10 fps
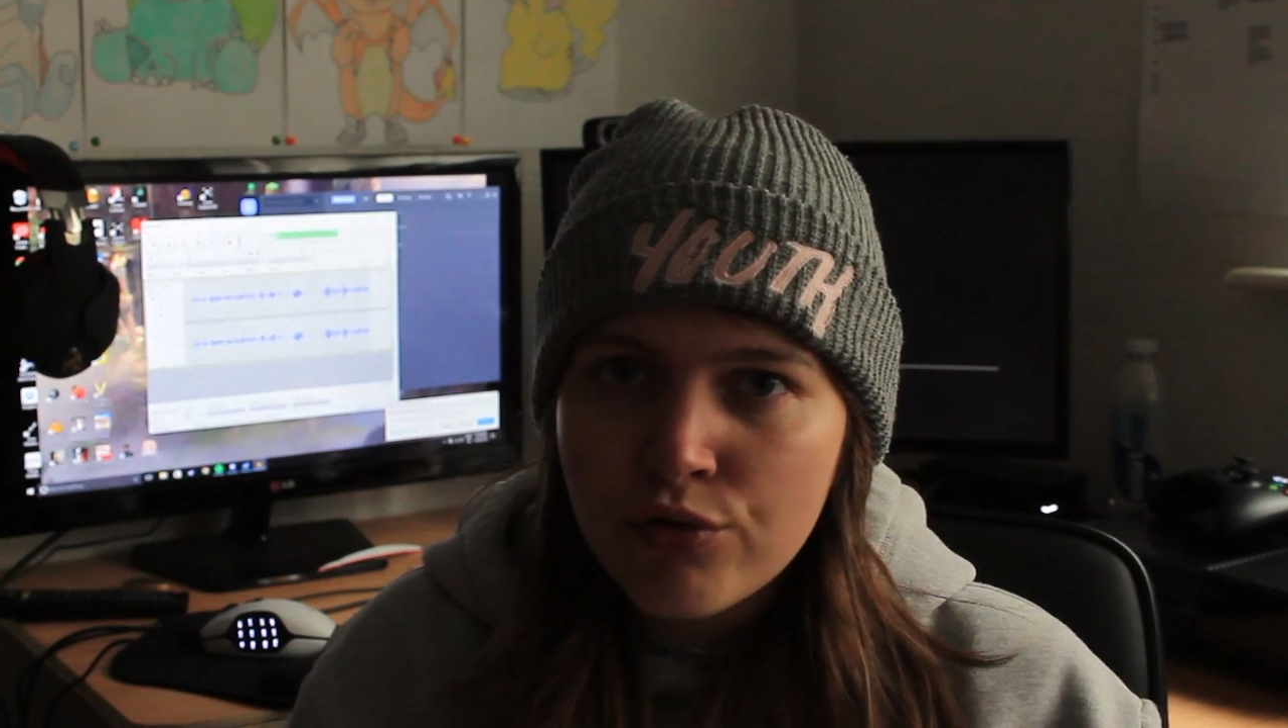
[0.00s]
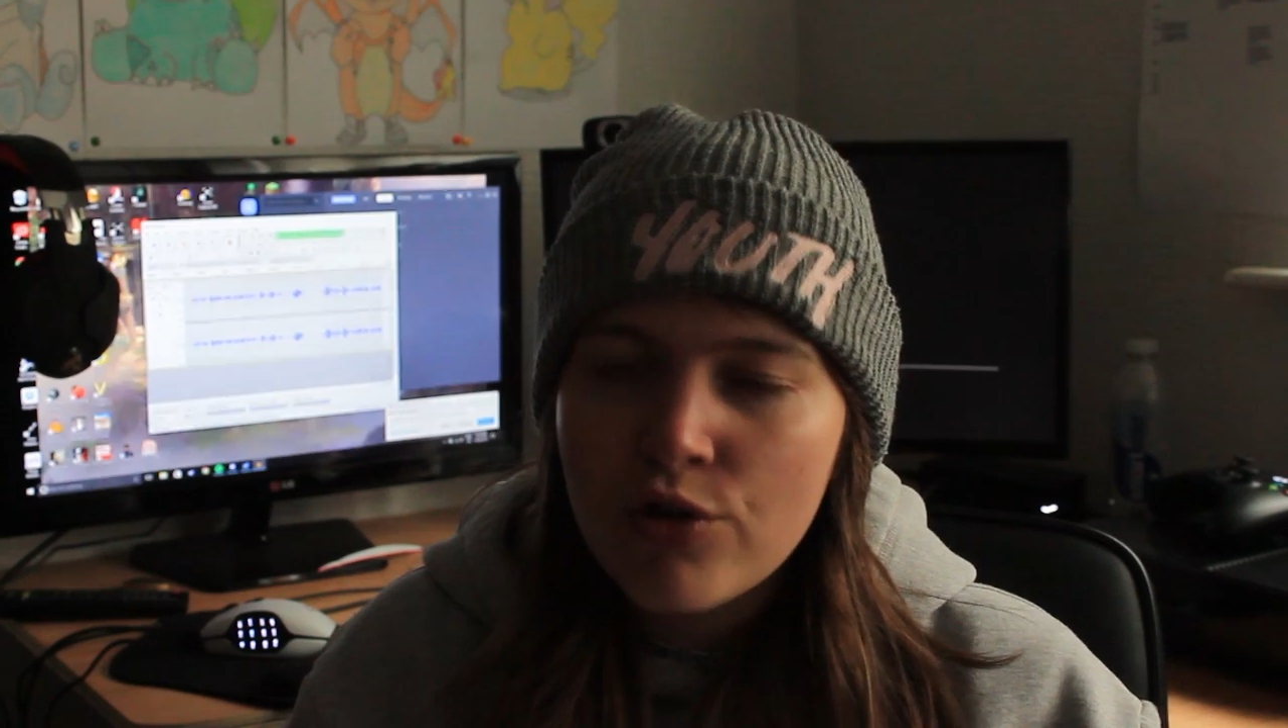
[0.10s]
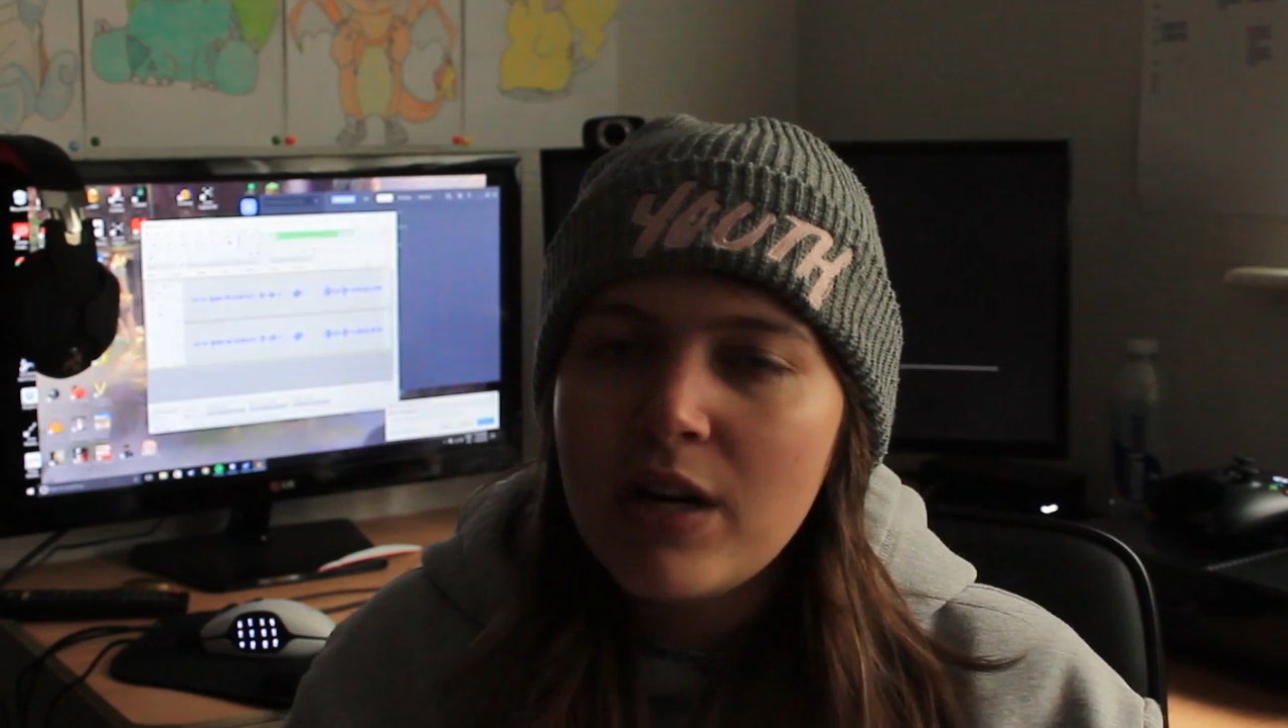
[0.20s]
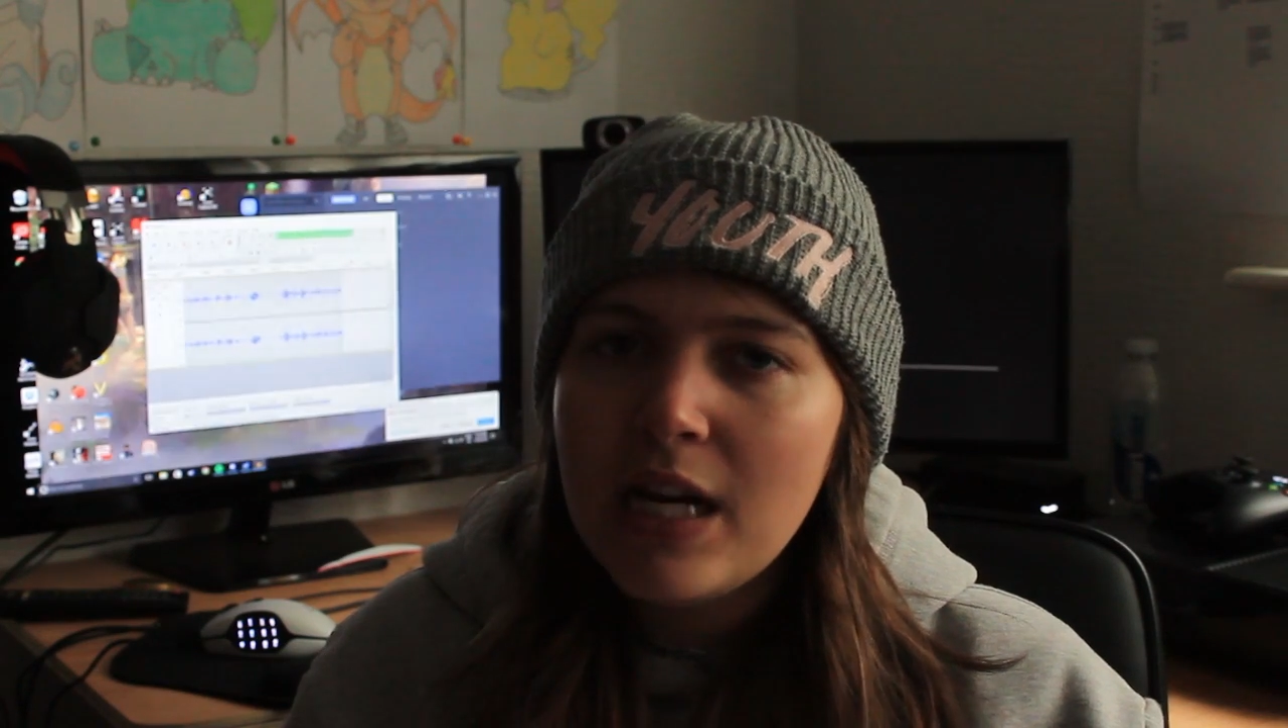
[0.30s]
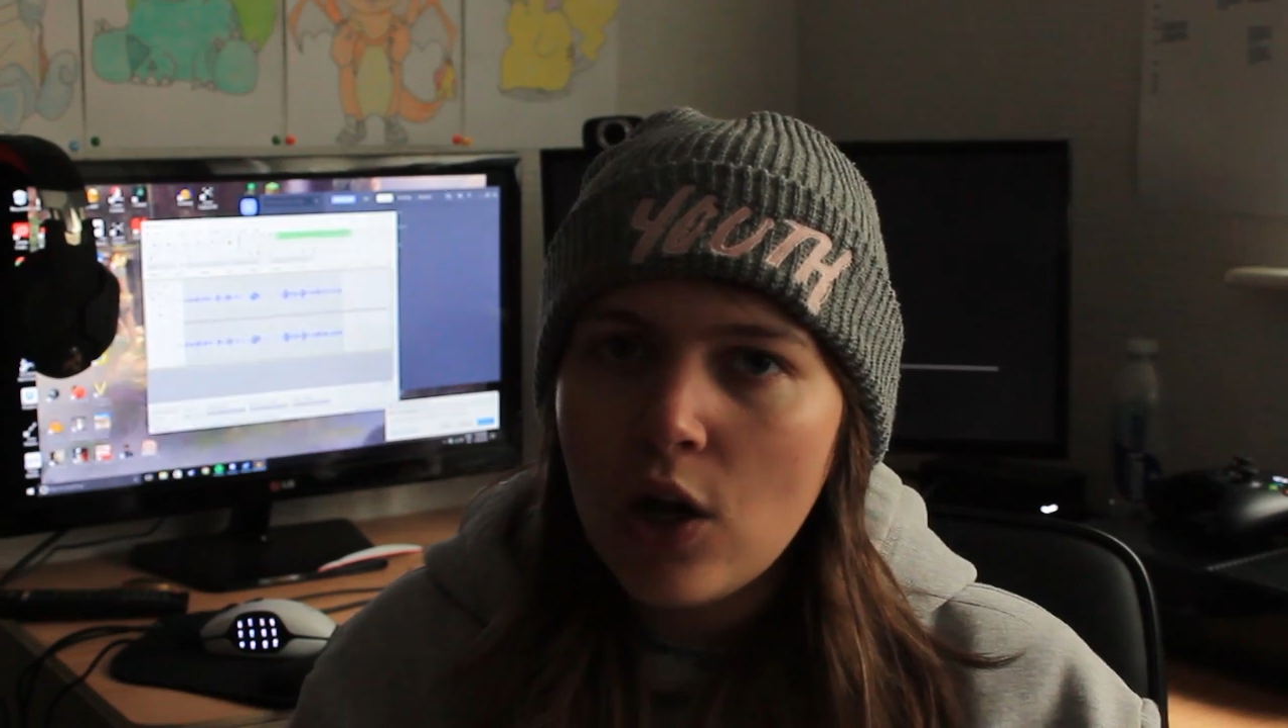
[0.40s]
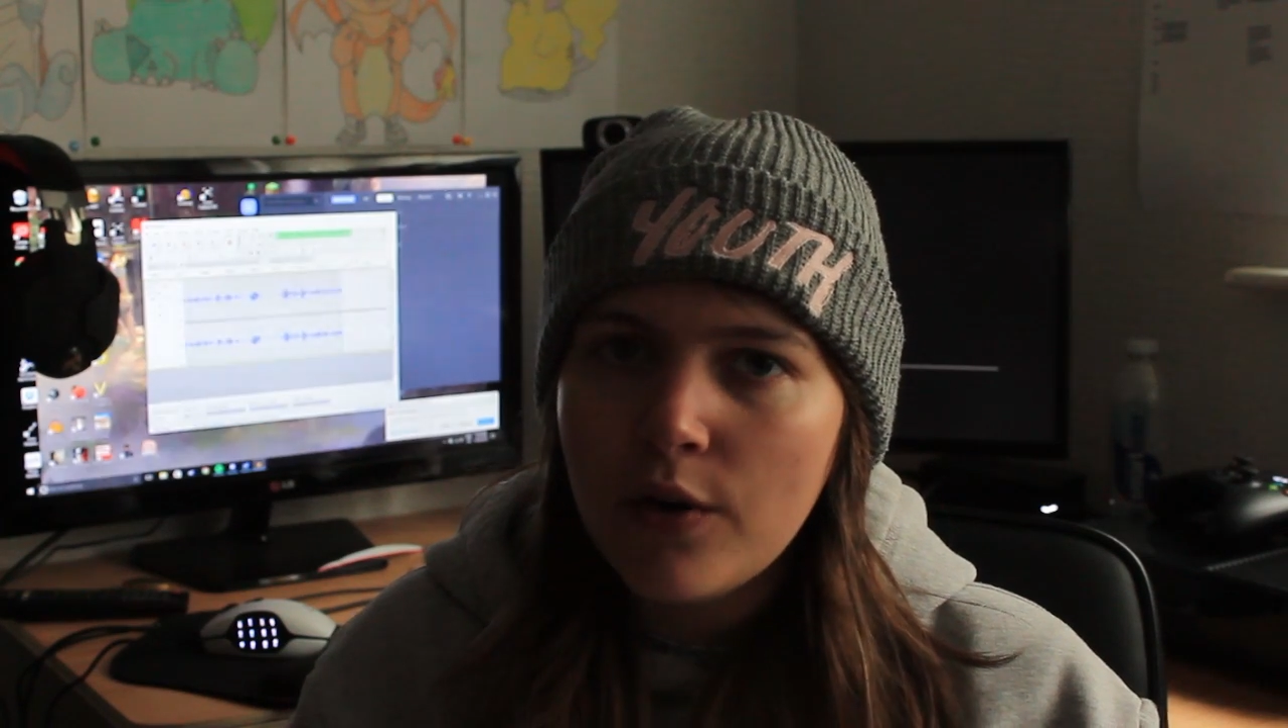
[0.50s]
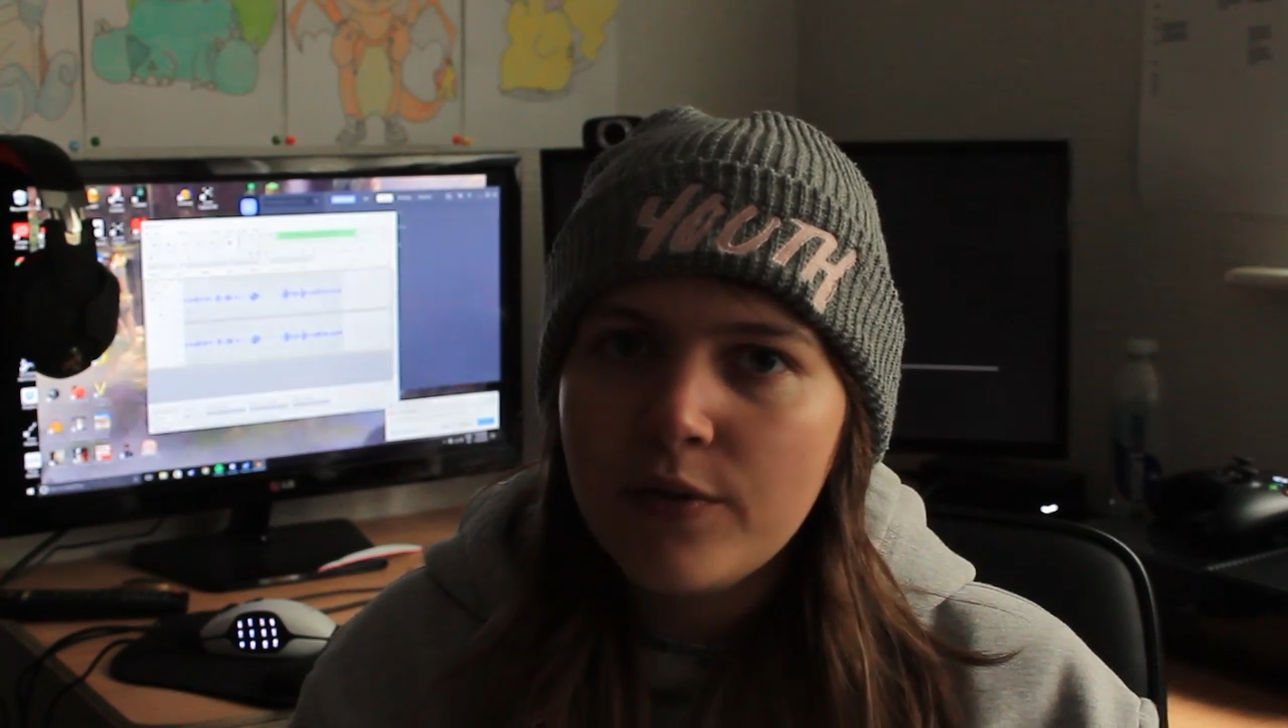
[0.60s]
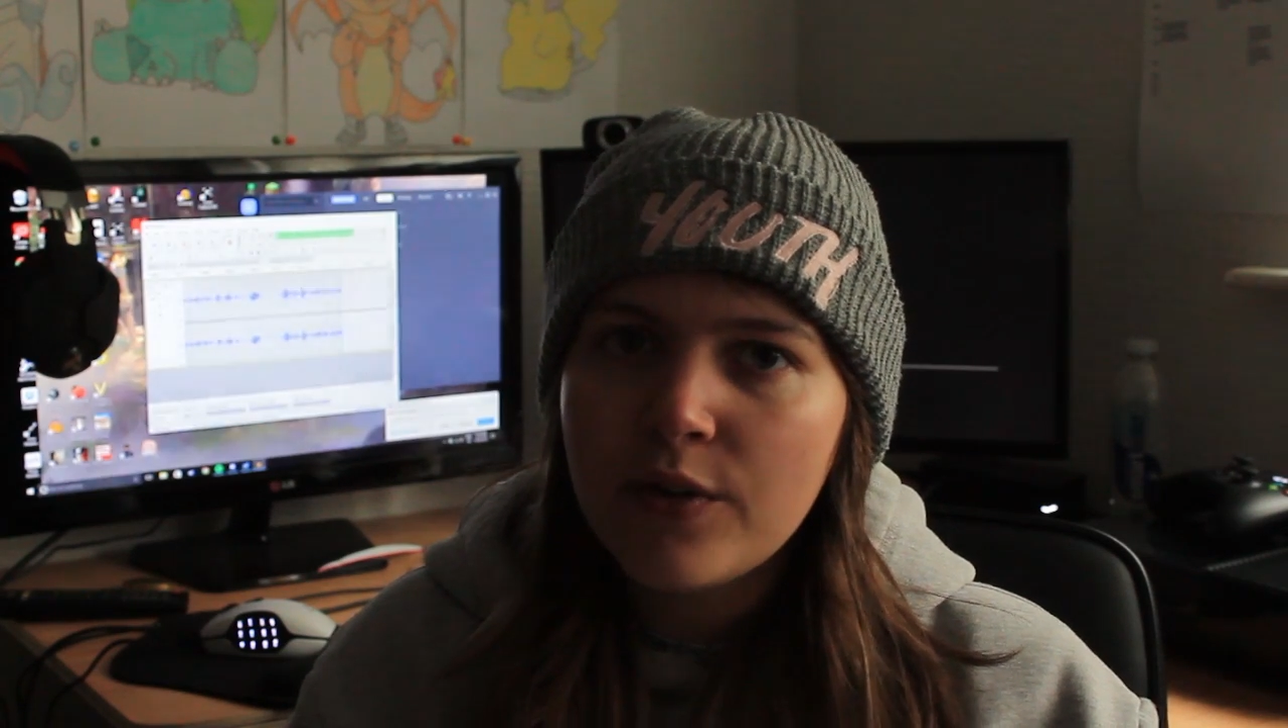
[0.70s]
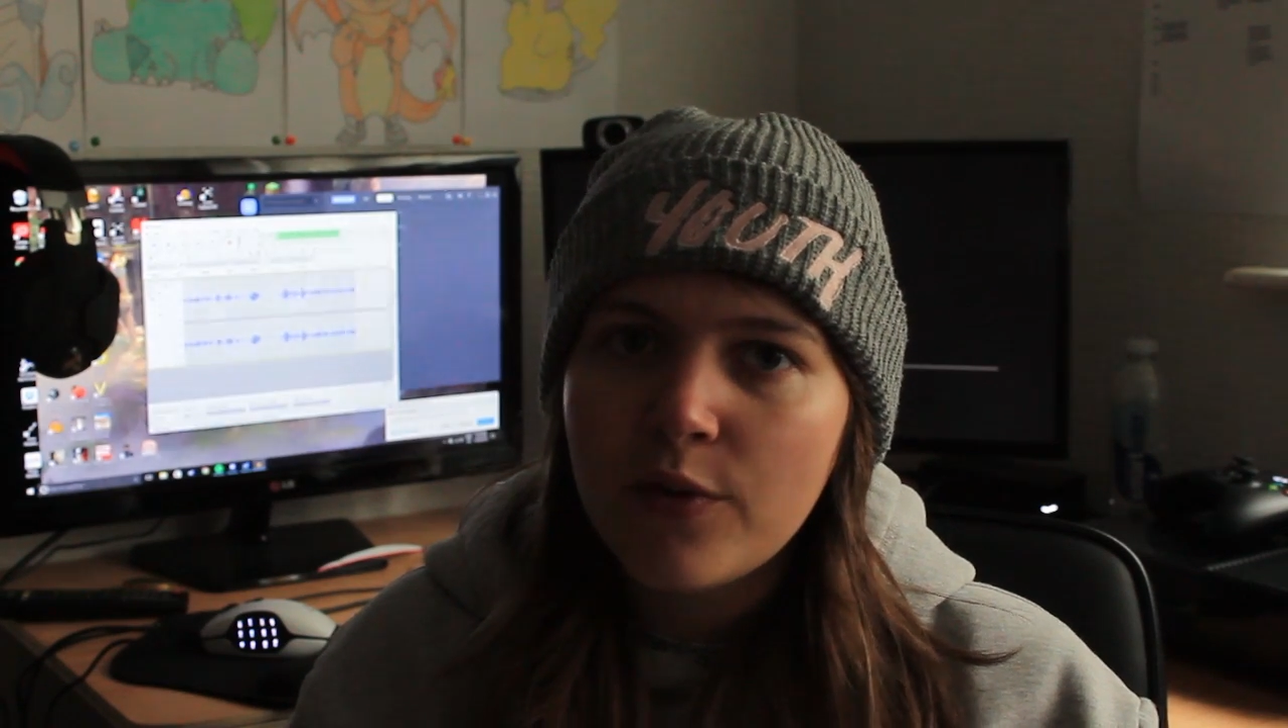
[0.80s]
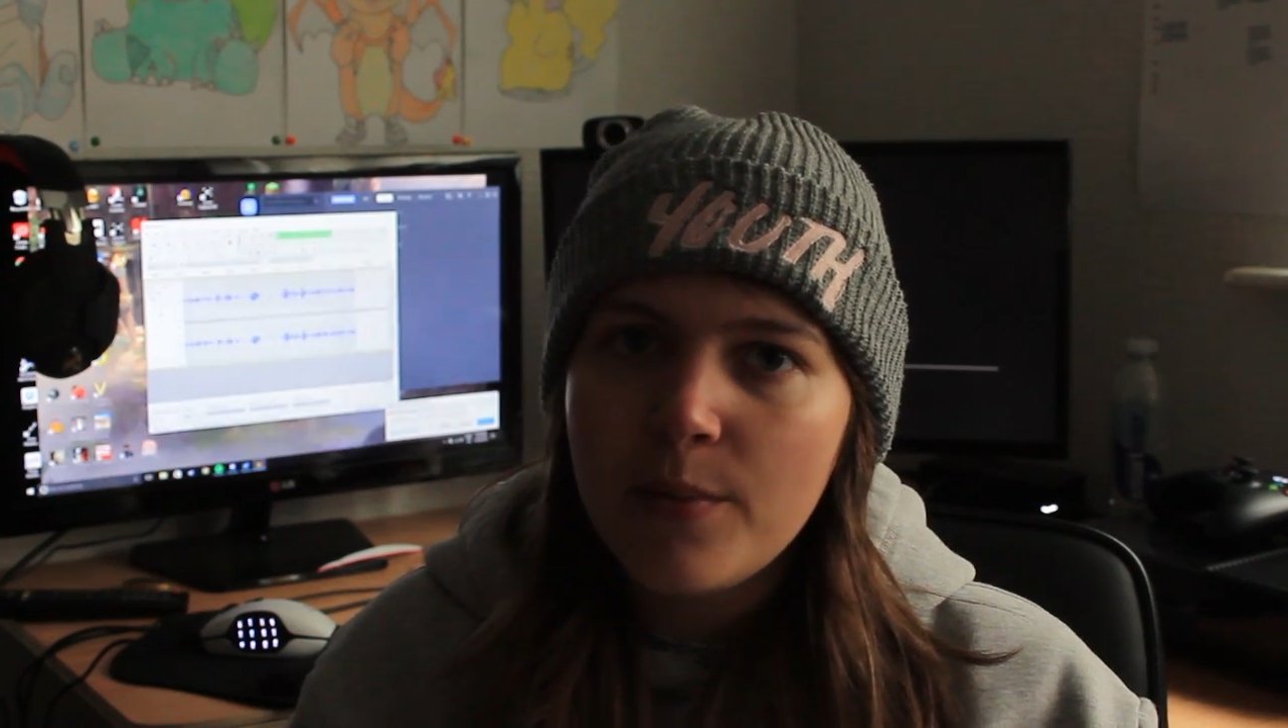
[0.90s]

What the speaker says: truly loved